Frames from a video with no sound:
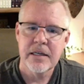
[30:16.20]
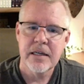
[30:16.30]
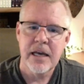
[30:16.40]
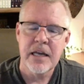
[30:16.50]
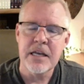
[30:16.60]

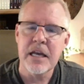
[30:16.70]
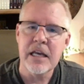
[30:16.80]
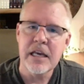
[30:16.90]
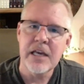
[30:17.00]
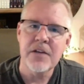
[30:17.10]
And yet
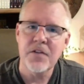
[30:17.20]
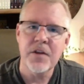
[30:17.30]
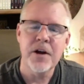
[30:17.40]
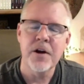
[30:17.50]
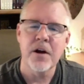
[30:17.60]
he gets
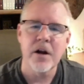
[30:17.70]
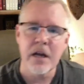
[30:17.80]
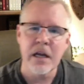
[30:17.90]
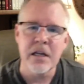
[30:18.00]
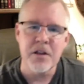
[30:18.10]
there
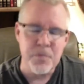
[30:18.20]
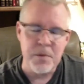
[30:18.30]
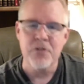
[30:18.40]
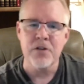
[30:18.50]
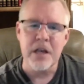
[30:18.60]
in his
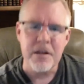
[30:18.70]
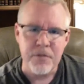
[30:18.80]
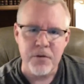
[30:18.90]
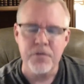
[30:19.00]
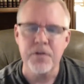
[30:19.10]
mission. He
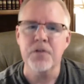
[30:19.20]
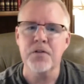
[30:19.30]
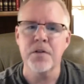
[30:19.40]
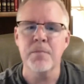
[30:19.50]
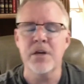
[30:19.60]

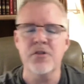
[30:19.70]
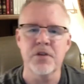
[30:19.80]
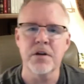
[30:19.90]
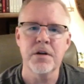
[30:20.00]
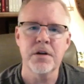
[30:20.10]
fulfills the
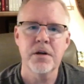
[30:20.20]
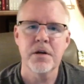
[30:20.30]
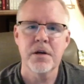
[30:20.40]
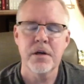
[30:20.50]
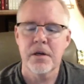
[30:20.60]
mission.
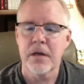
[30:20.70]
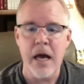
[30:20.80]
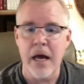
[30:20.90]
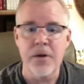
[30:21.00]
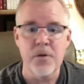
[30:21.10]

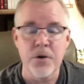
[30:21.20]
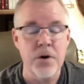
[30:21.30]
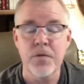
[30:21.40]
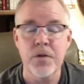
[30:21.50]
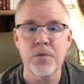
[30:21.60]
Now, I don't
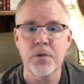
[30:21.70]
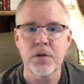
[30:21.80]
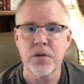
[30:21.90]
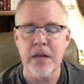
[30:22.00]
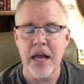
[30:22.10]
know if this was
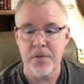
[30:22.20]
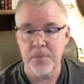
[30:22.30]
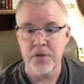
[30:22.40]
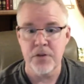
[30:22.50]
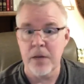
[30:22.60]
his last
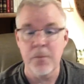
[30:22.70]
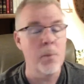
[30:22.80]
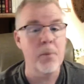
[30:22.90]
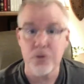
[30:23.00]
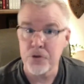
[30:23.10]
mission. I'm going
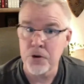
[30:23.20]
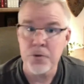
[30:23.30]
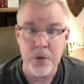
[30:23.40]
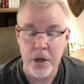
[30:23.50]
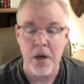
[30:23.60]
to
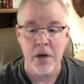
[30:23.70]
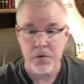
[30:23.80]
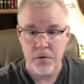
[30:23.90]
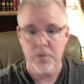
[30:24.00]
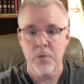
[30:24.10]
presume not.
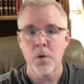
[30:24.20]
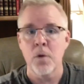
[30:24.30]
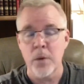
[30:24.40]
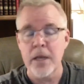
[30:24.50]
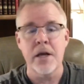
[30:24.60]
It's the
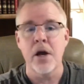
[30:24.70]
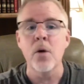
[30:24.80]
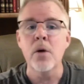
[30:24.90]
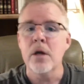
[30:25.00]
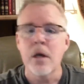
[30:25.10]
one we
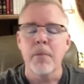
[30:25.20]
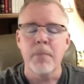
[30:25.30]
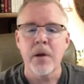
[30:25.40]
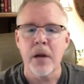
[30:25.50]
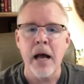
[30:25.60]
know.
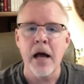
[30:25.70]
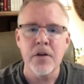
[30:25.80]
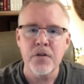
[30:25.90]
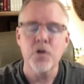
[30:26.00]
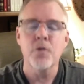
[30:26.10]
But I
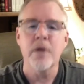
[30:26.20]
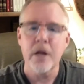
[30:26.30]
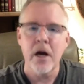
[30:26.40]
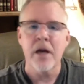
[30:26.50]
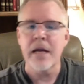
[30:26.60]
assume
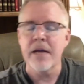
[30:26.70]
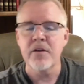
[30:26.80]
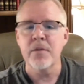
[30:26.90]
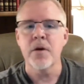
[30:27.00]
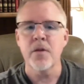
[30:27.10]
that God gave
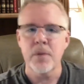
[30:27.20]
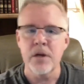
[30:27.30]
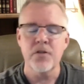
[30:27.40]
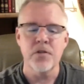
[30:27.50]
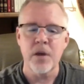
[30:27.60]
him other
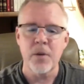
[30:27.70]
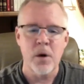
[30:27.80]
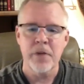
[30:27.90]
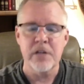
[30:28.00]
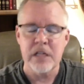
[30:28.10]
missions. That
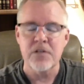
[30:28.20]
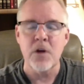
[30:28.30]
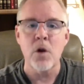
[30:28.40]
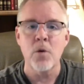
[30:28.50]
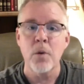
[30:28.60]
wasn't his
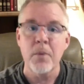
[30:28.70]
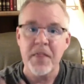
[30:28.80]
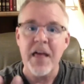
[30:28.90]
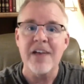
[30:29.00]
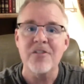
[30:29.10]
only one,
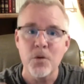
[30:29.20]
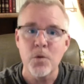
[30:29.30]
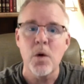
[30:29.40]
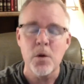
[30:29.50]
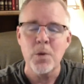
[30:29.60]
but that's the
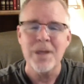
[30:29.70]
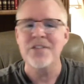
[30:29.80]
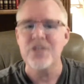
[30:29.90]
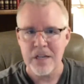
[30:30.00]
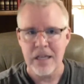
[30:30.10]
one we
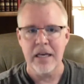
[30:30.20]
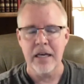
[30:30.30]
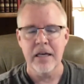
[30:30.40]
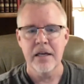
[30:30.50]
see.